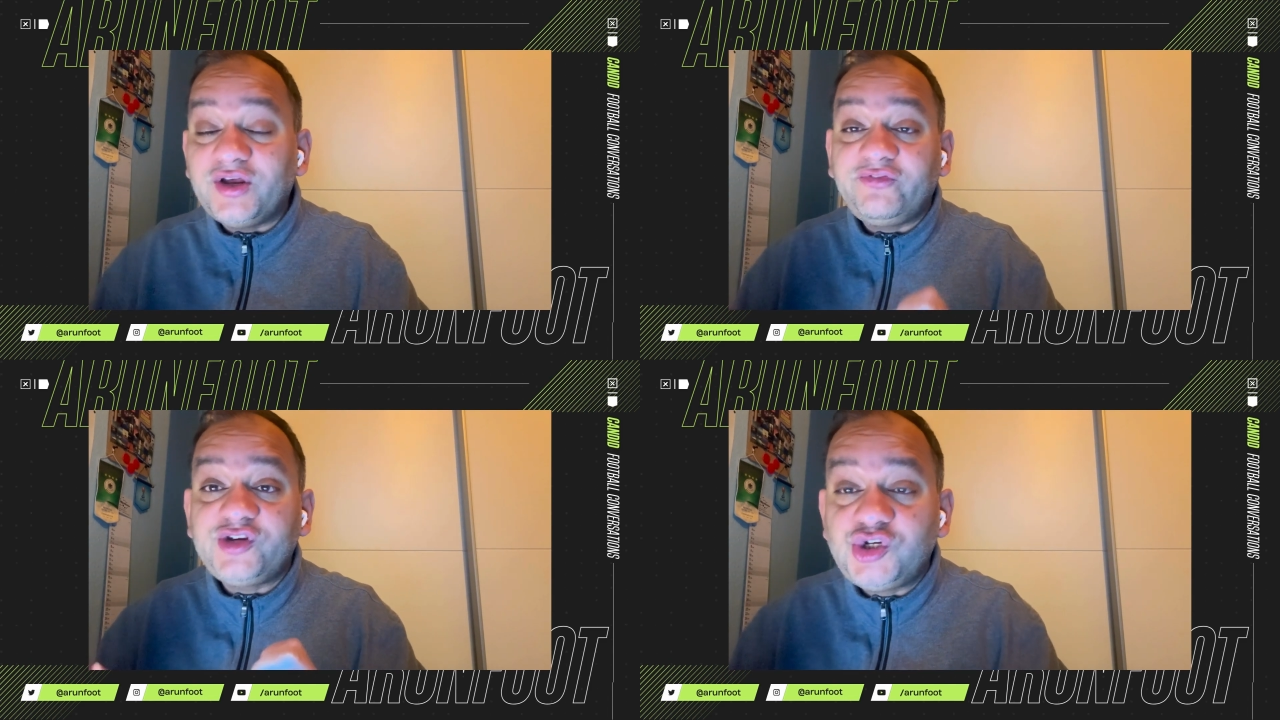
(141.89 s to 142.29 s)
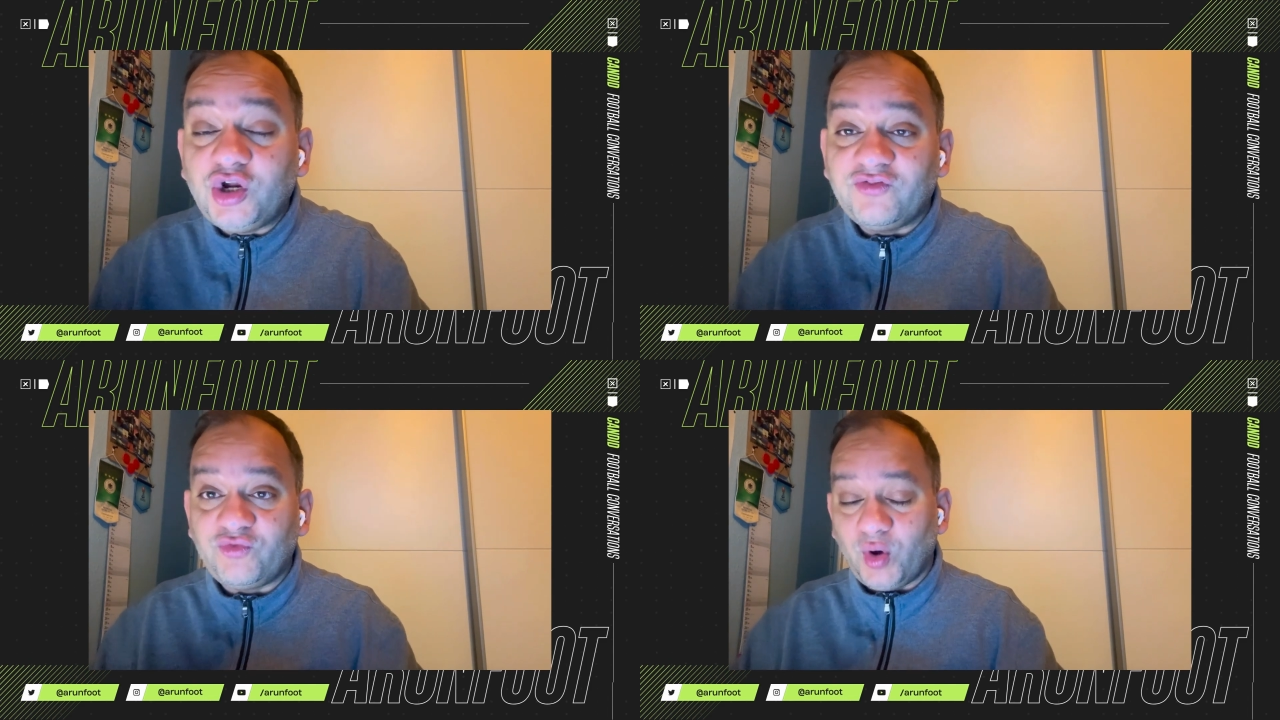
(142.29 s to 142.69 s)
should
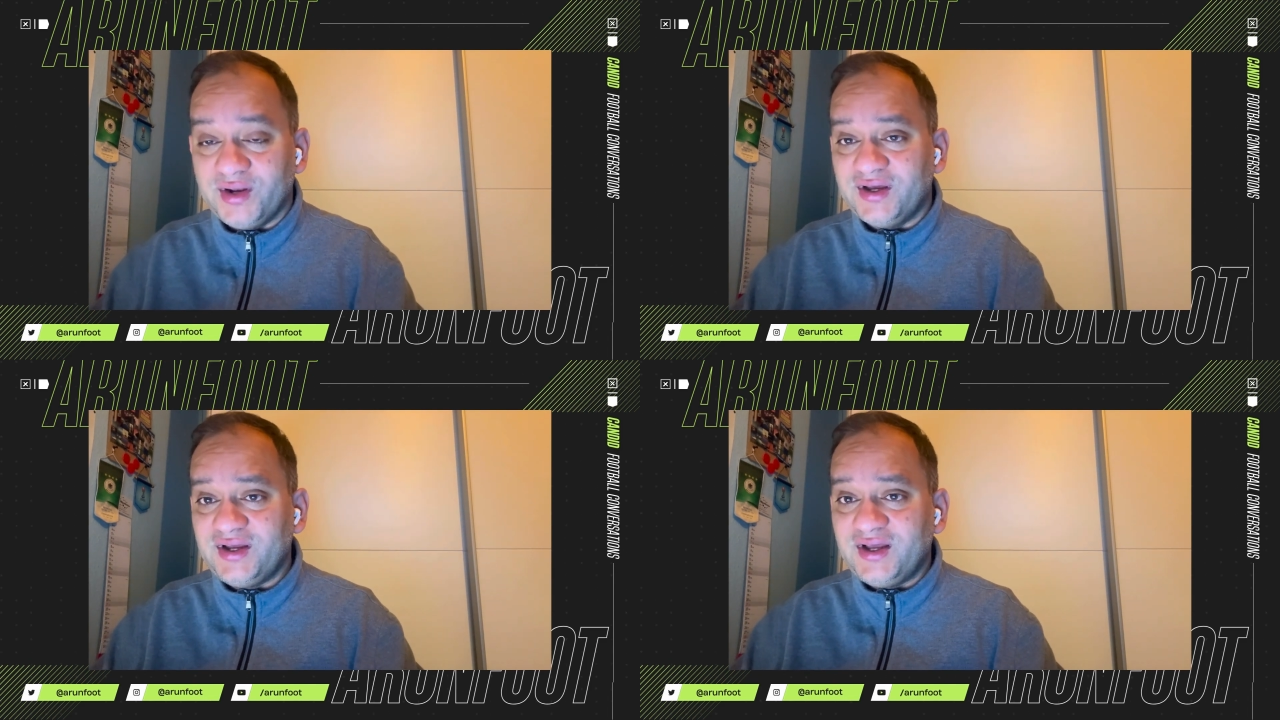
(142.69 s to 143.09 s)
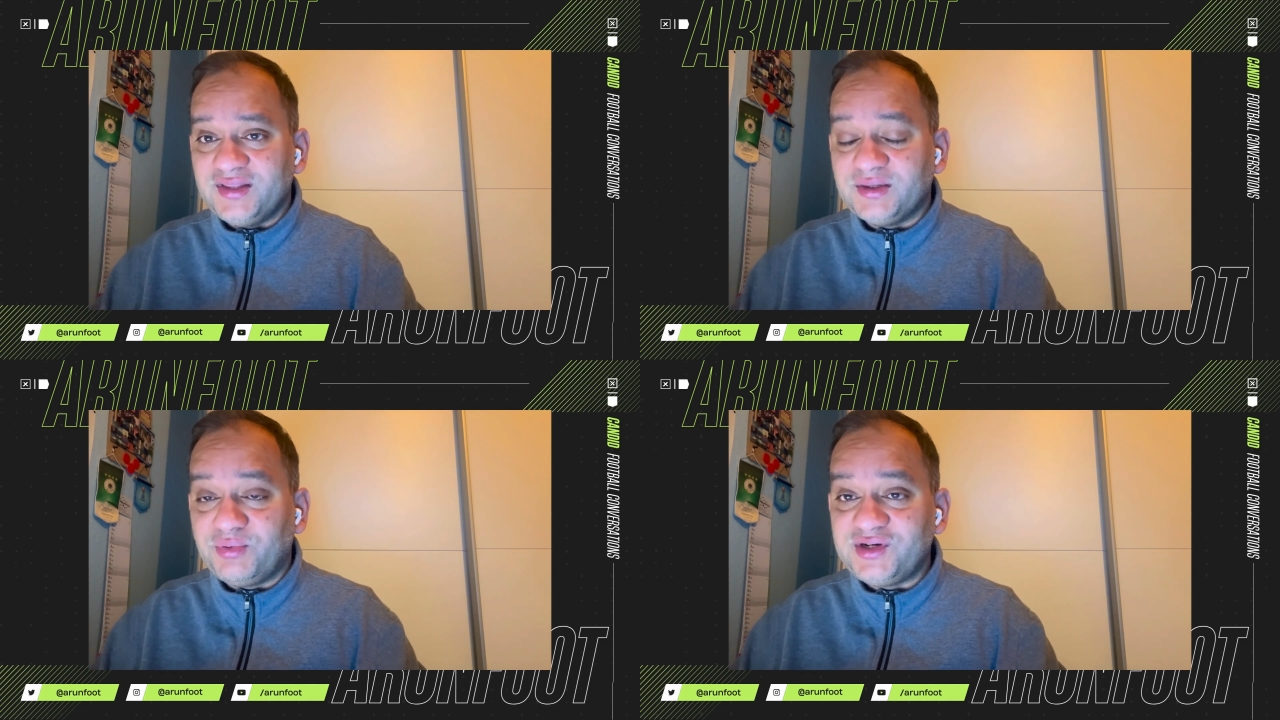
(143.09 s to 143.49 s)
have won
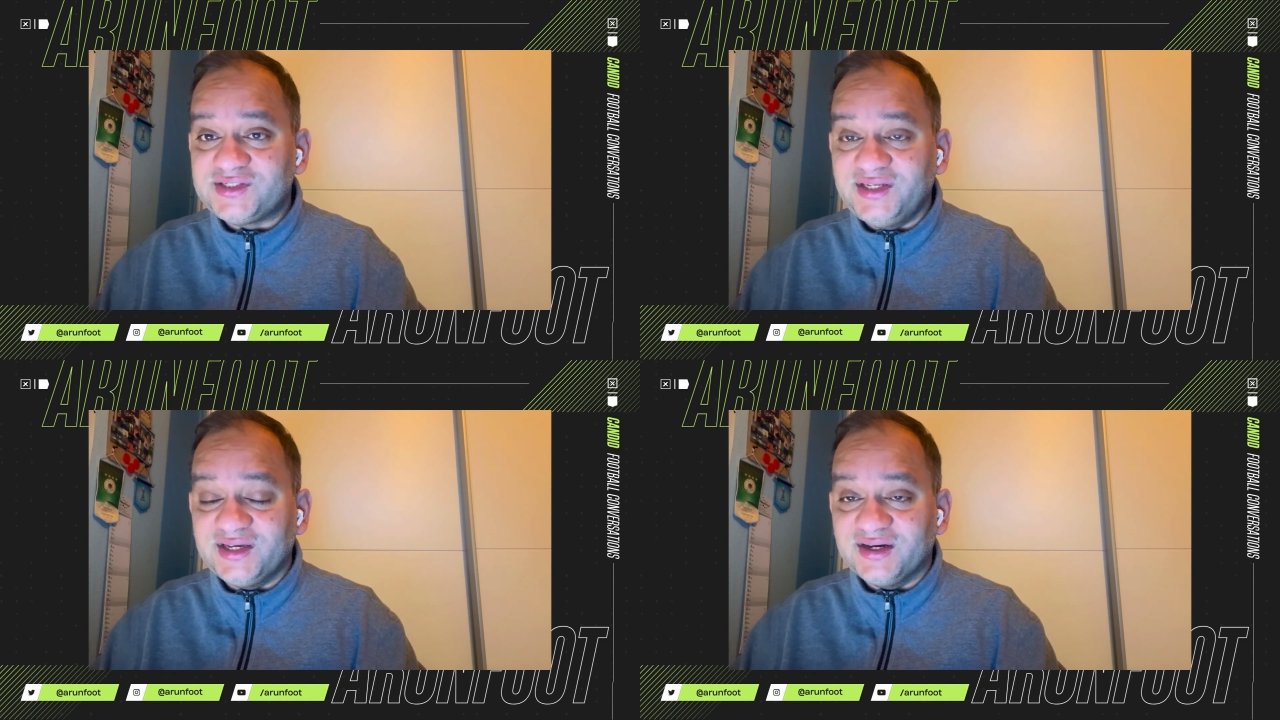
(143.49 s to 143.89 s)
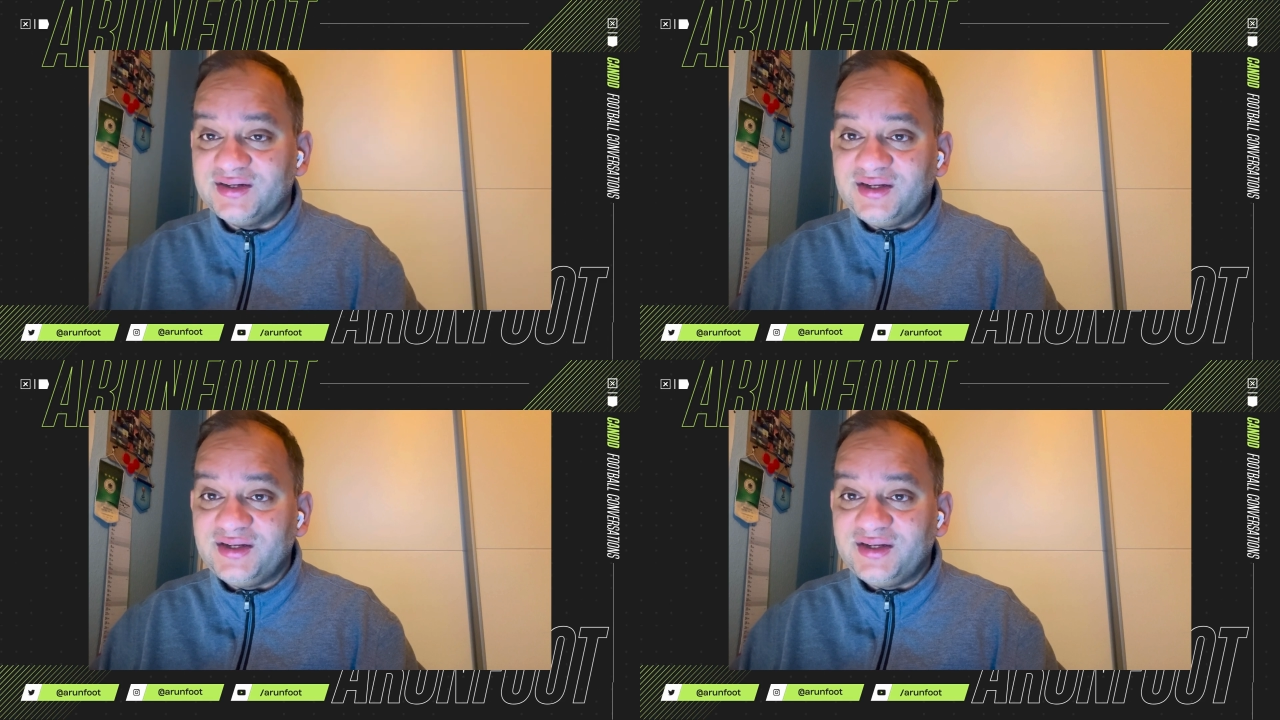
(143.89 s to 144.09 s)
the Bundesliga,